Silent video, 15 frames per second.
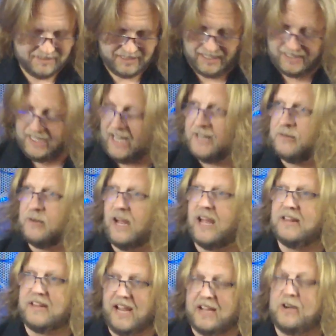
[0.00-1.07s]
And then
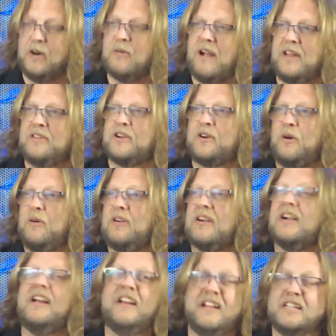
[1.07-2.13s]
I go around the corner.
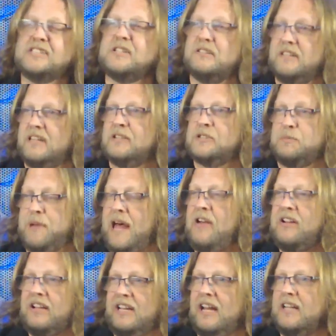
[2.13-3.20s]
So there's a
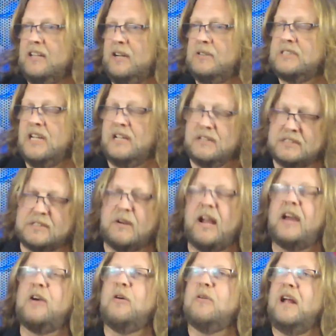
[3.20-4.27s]
balcony on the hotel. So I
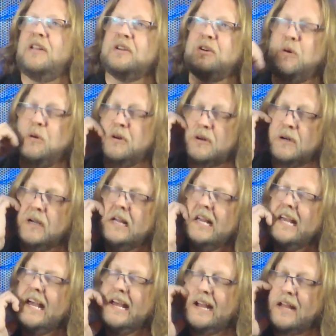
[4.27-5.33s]
go around the corner
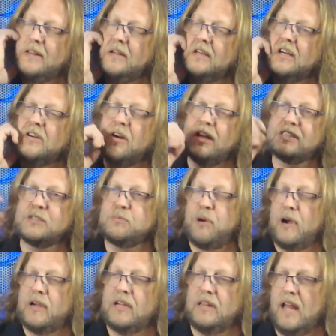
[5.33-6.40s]
and I look across the
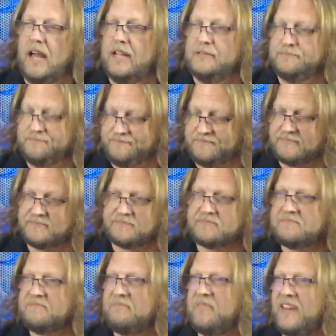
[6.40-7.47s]
parking lot,
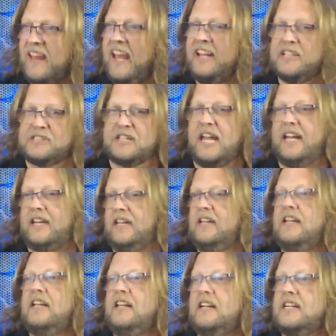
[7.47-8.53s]
and it's like
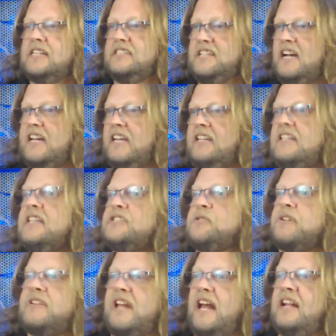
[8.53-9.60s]
Kentucky
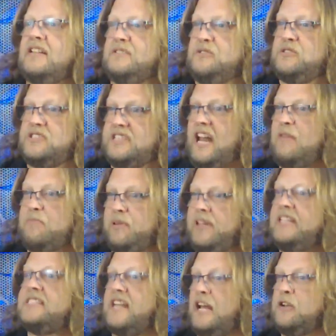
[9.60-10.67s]
District 10 State
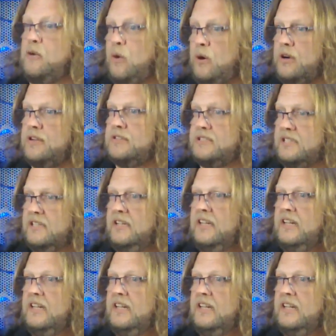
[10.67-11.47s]
Police Headquarters.